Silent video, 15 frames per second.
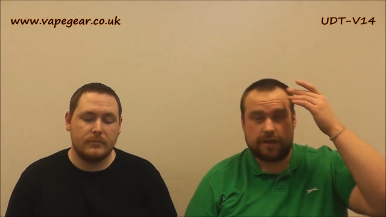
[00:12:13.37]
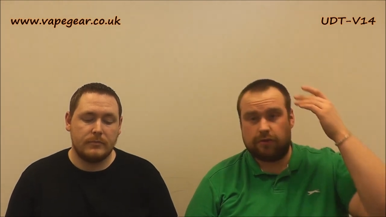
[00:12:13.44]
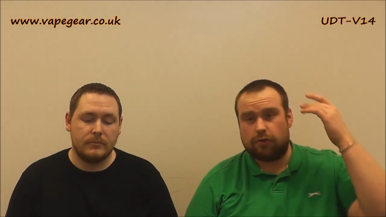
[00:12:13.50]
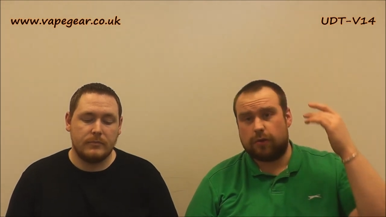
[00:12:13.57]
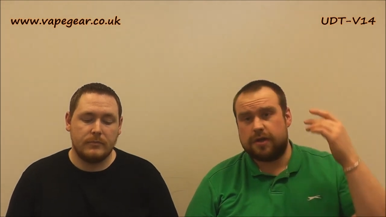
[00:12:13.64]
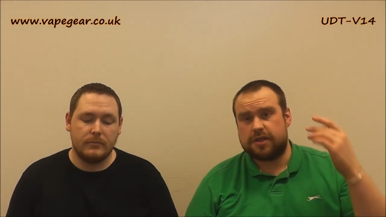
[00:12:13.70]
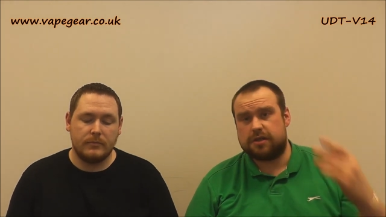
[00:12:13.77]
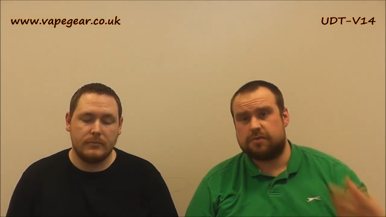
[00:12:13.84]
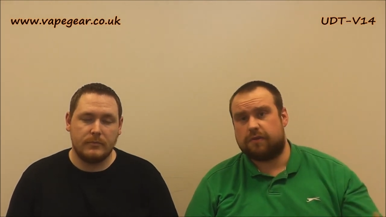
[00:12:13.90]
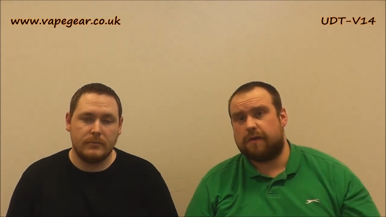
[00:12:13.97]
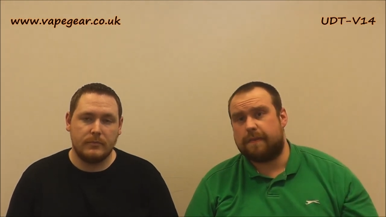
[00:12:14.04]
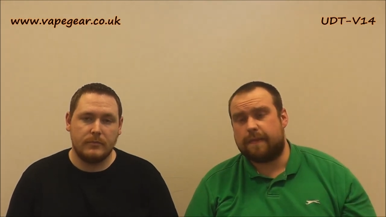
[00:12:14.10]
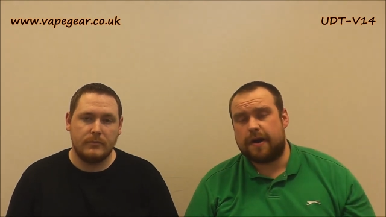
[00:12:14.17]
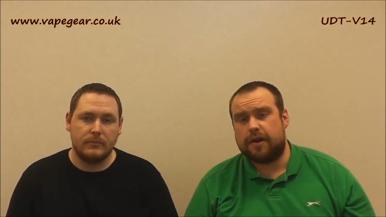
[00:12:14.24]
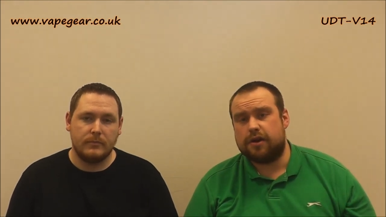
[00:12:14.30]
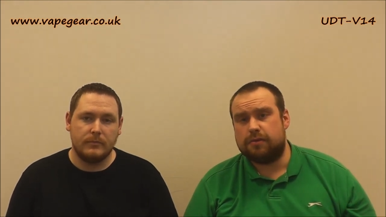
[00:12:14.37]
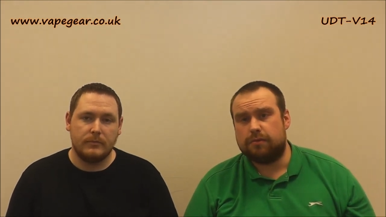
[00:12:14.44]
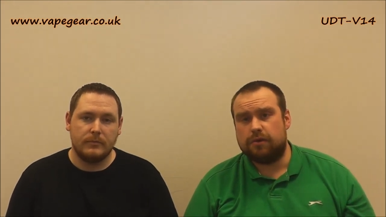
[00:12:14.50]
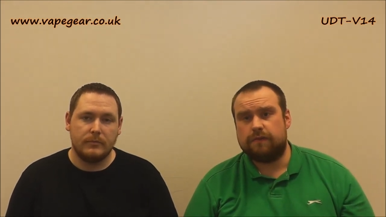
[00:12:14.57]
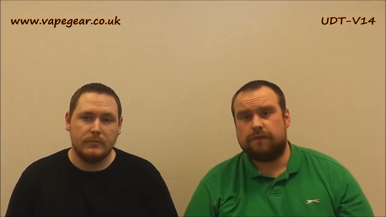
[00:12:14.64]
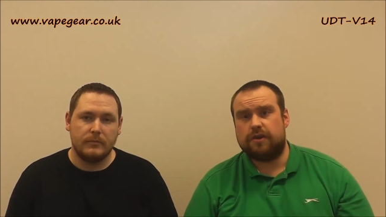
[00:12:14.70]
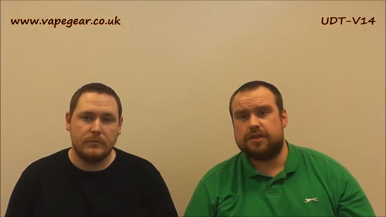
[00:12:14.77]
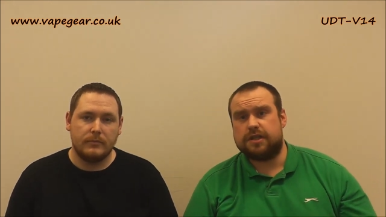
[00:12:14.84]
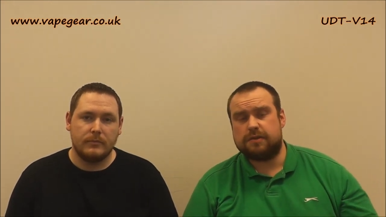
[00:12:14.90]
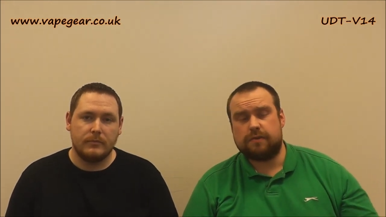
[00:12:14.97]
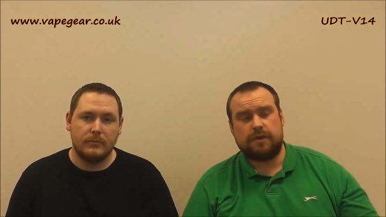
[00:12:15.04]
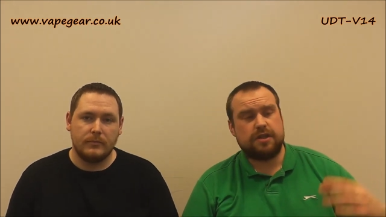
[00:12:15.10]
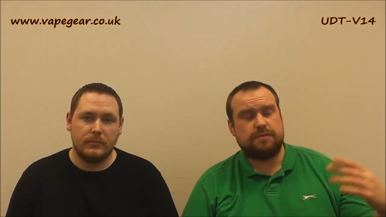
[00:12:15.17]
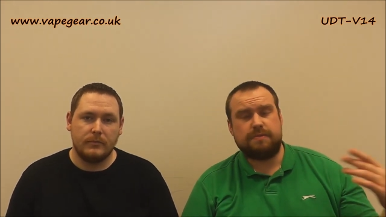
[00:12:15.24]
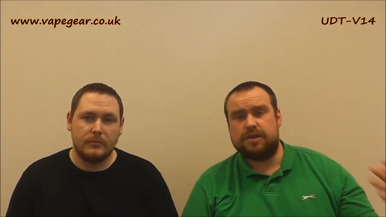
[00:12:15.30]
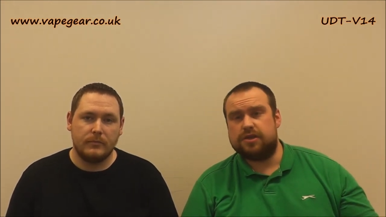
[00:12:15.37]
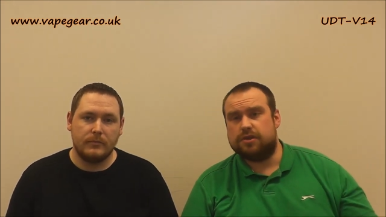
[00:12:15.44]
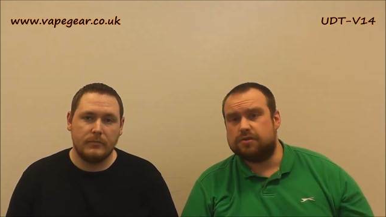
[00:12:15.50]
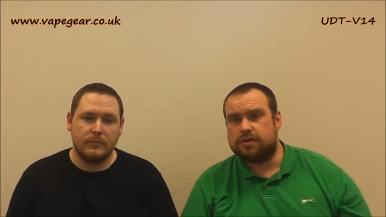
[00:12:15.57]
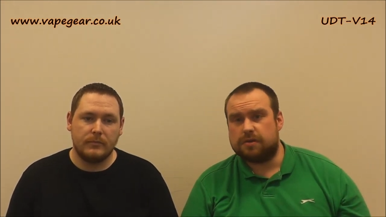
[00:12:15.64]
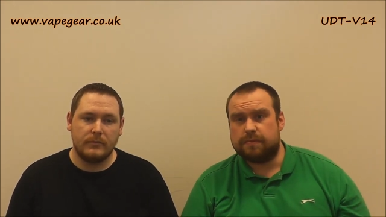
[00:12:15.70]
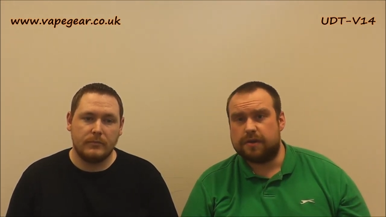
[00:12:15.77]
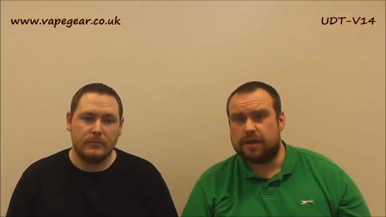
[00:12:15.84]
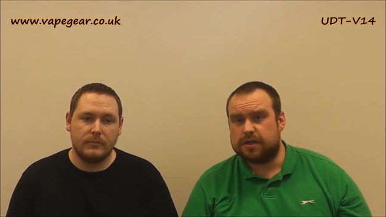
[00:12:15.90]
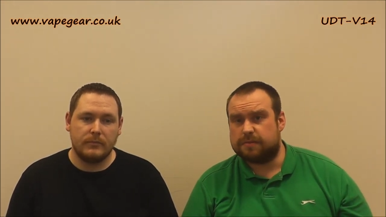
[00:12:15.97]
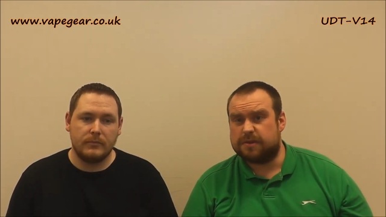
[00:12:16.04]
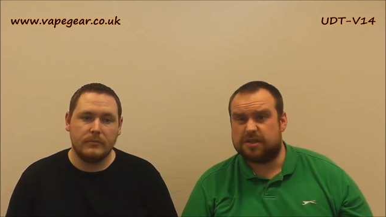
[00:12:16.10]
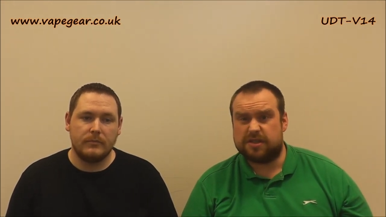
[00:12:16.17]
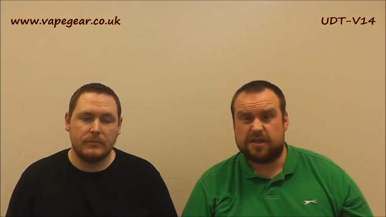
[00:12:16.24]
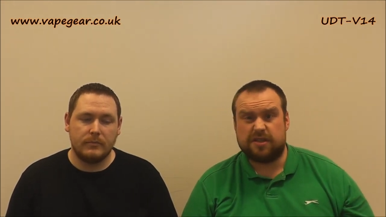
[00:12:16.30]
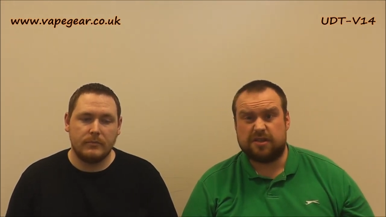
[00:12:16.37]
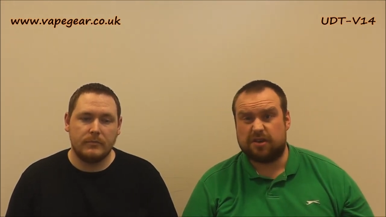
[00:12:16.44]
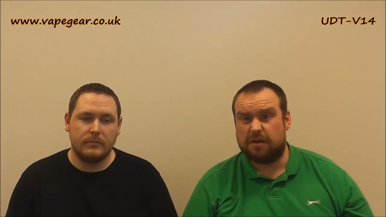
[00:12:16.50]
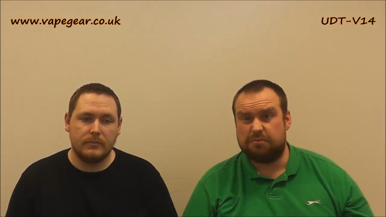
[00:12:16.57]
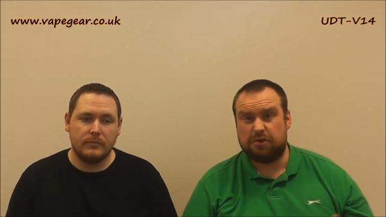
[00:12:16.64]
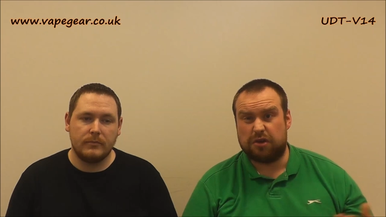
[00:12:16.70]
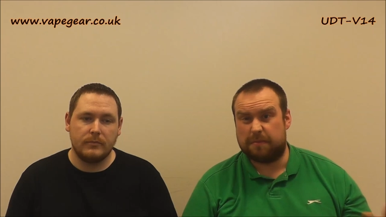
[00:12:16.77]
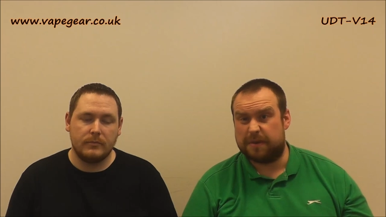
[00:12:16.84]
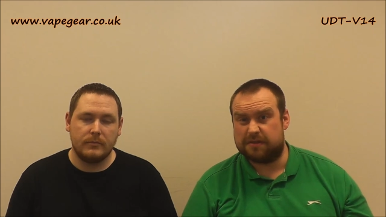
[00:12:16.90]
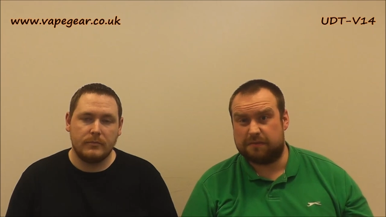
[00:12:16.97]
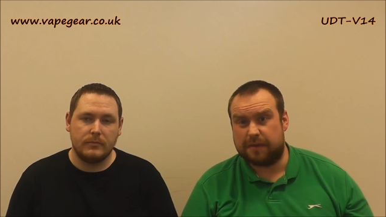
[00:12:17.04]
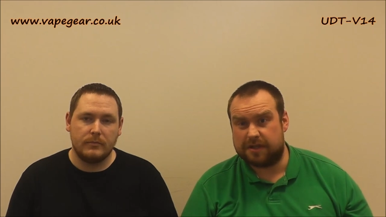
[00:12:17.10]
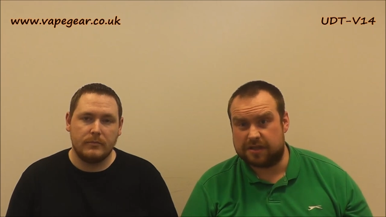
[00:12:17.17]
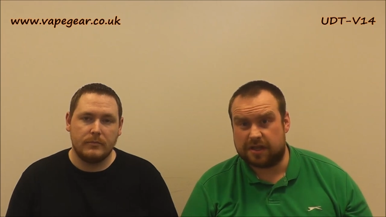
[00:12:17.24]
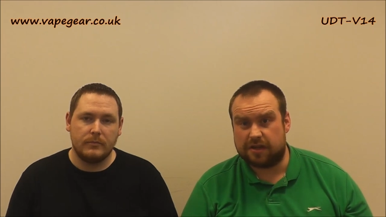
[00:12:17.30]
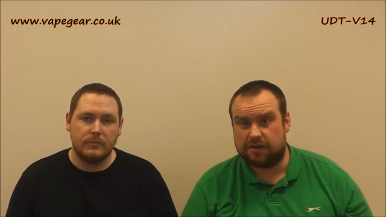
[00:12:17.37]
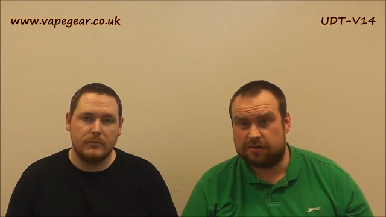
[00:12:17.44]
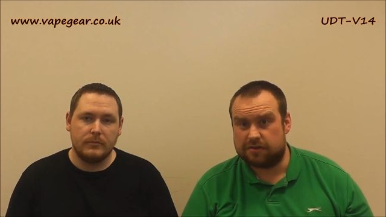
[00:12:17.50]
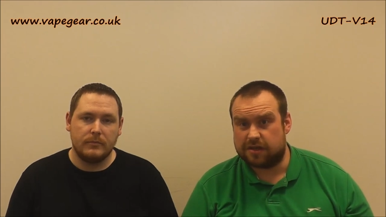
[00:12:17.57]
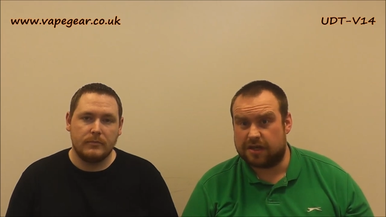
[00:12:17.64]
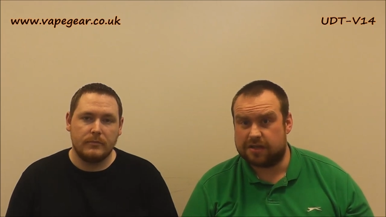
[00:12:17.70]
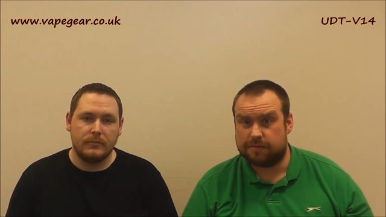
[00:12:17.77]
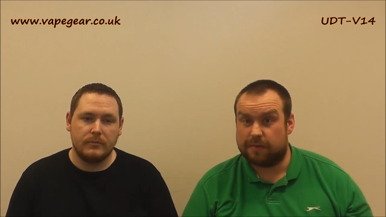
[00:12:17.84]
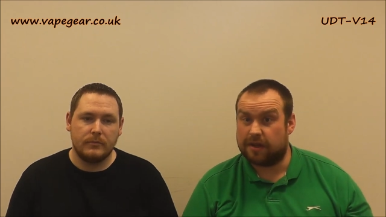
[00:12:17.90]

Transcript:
Speaker 1: I mean, there always is with a brand new mod versus one that's been used a bit, especially since I'm not the best for maintaining contacts.